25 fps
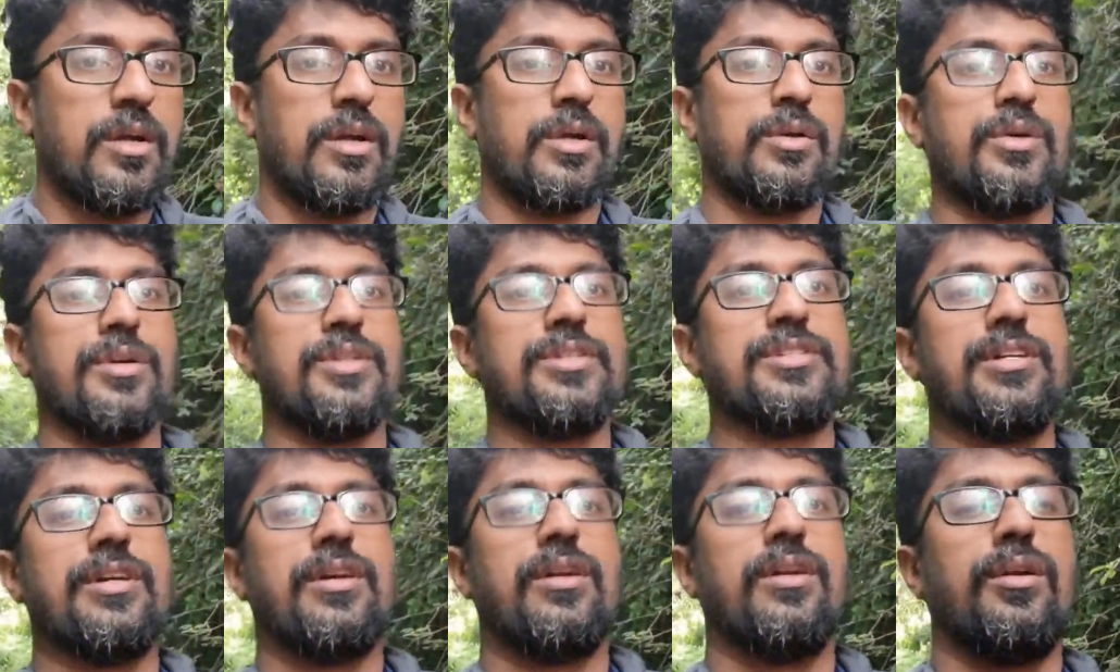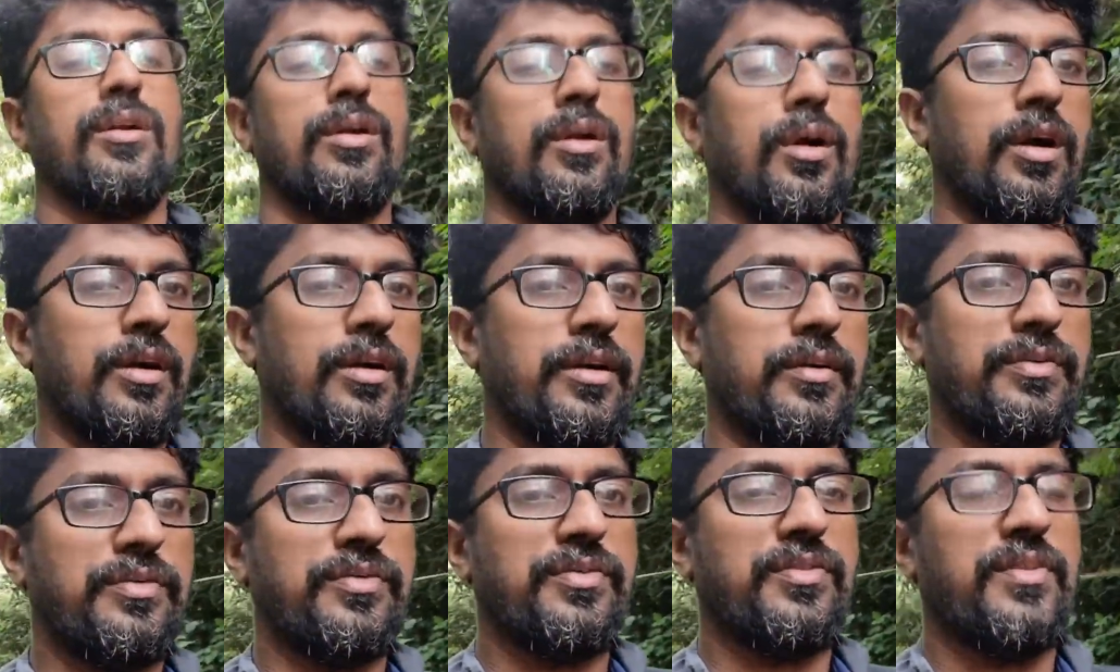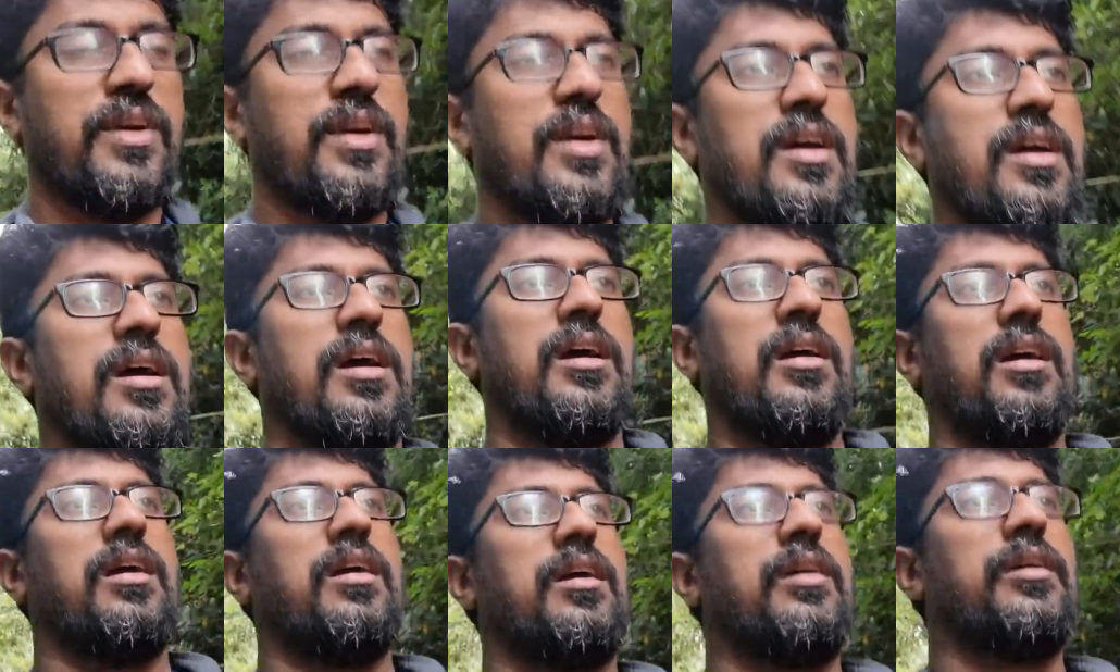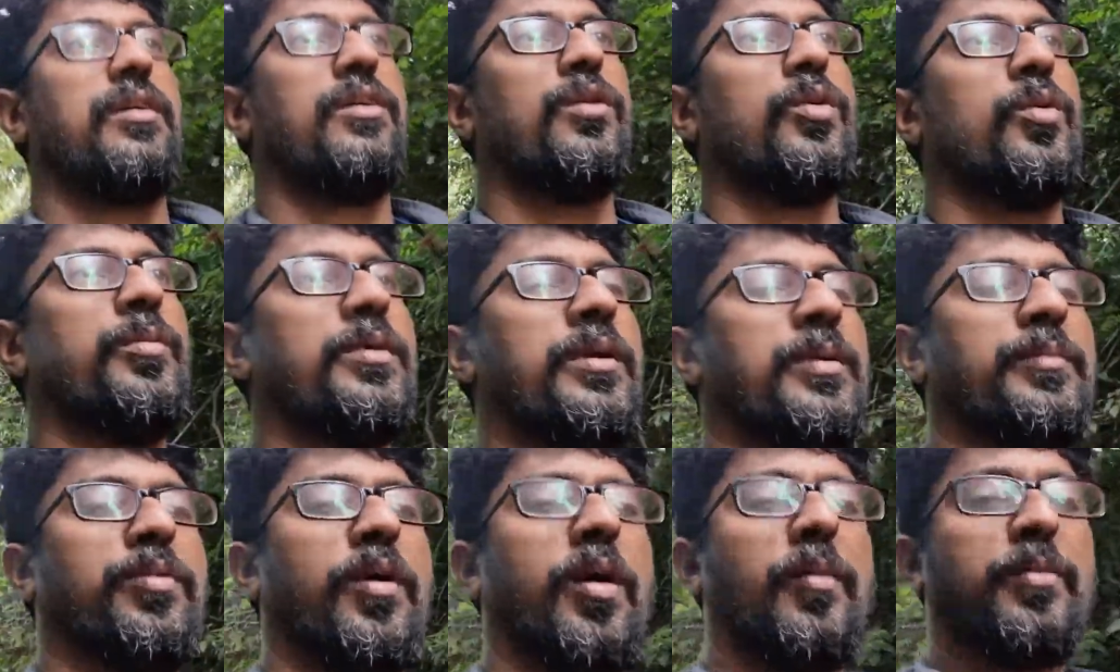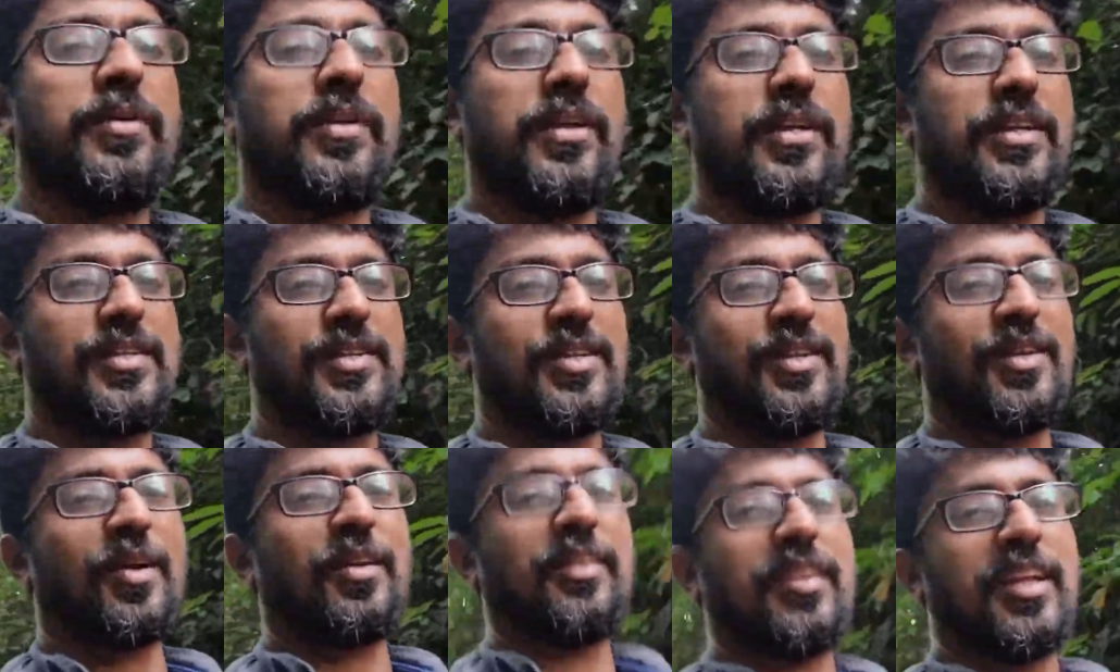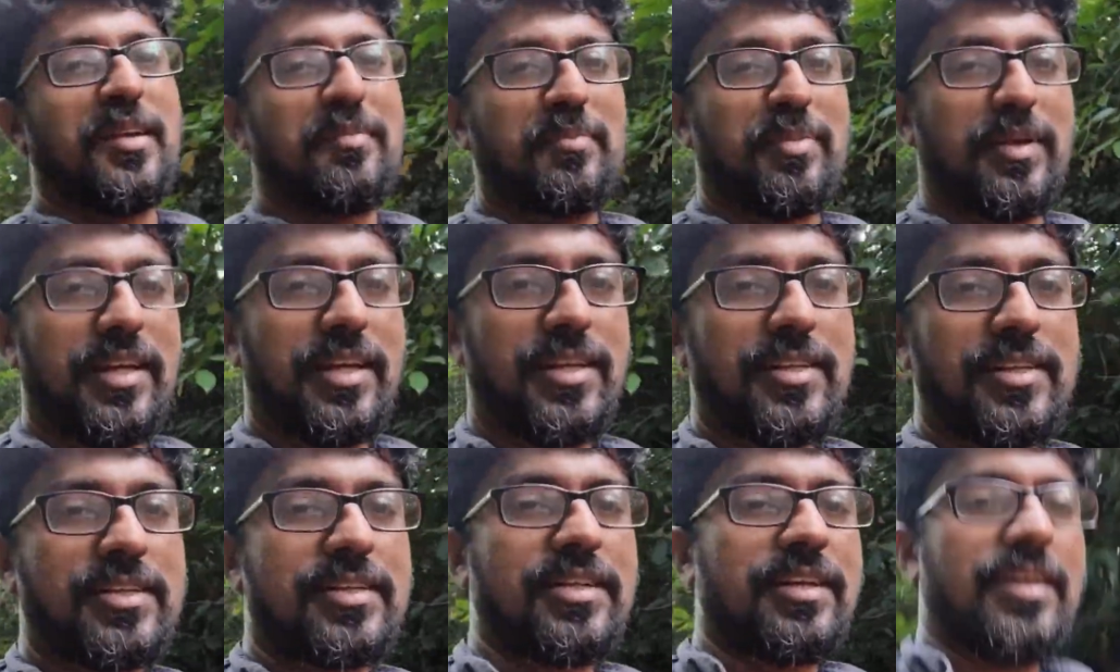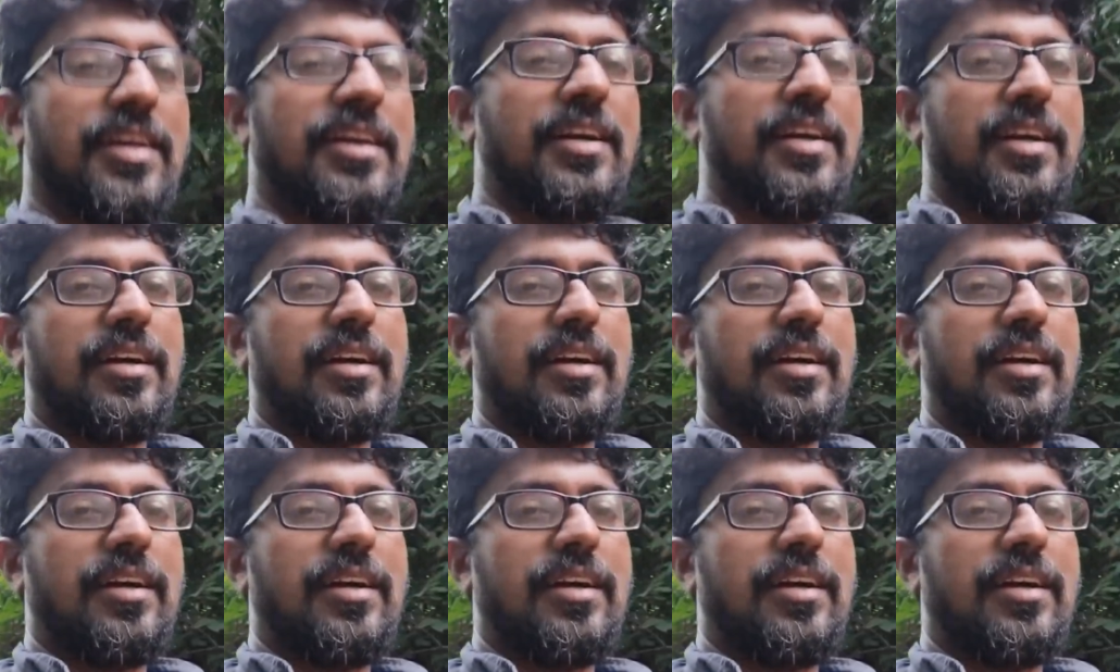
you're going to see a lot of uh, human population on that place.